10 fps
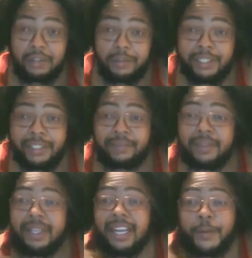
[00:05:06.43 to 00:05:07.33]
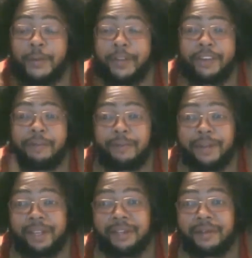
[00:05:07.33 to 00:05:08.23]
But I hope you have a great
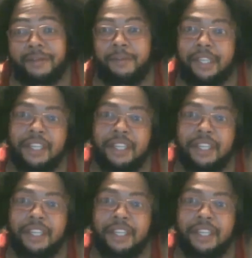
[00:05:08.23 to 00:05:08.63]
morning.